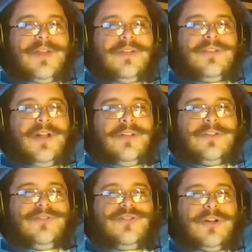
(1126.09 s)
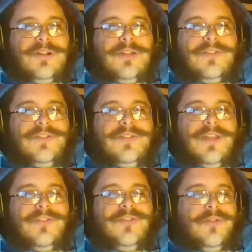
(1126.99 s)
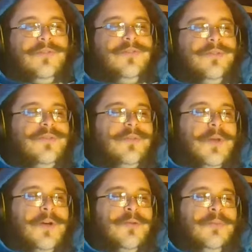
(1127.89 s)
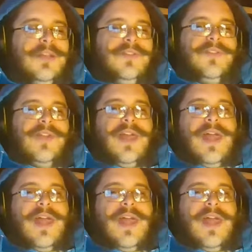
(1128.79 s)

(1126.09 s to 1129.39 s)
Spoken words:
They assaulted journalists. They stole food from the homeless.